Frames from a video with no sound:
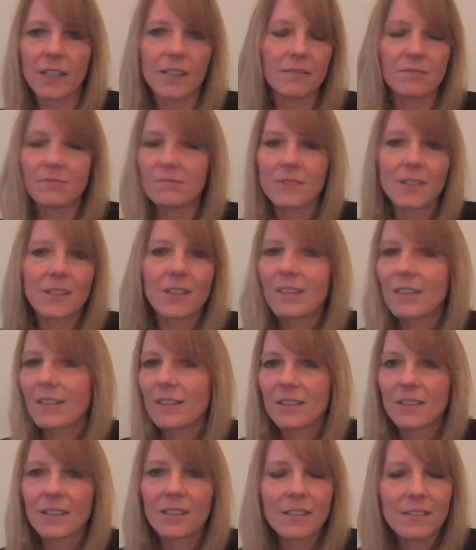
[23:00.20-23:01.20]
can
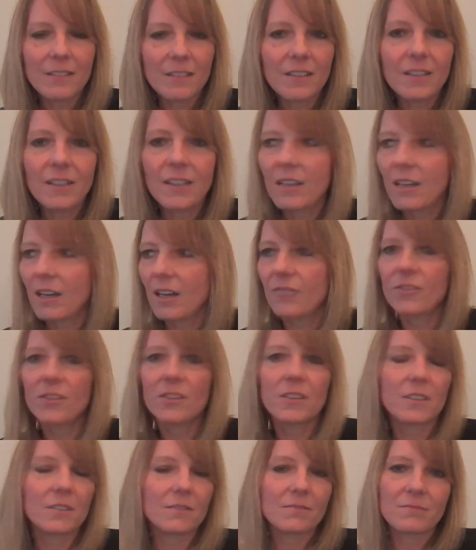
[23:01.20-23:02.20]
easily
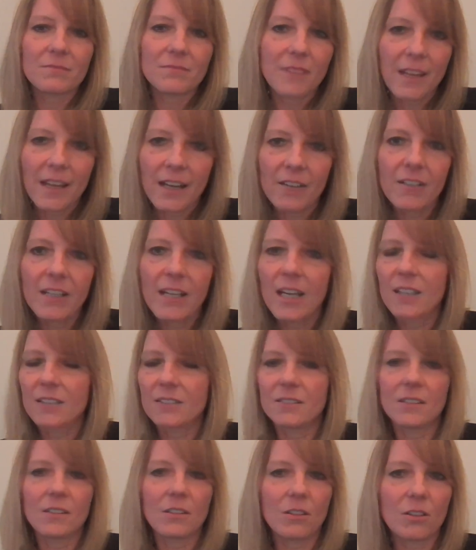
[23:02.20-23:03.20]
cover
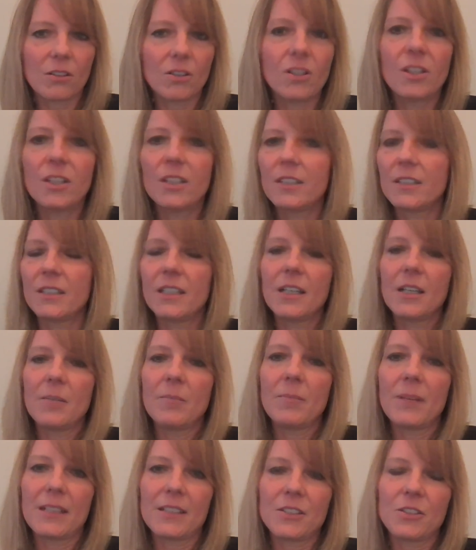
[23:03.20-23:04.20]
areas and learn,
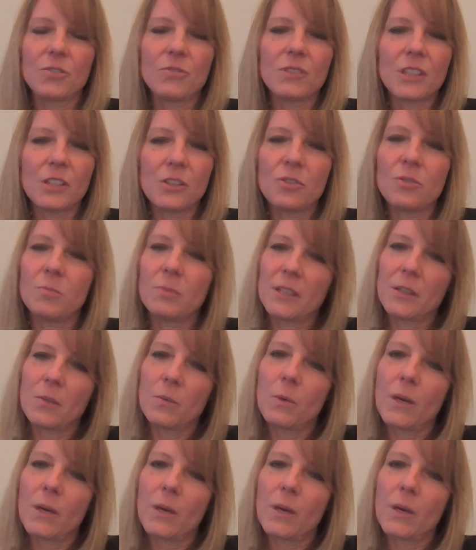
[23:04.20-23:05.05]
but you need to be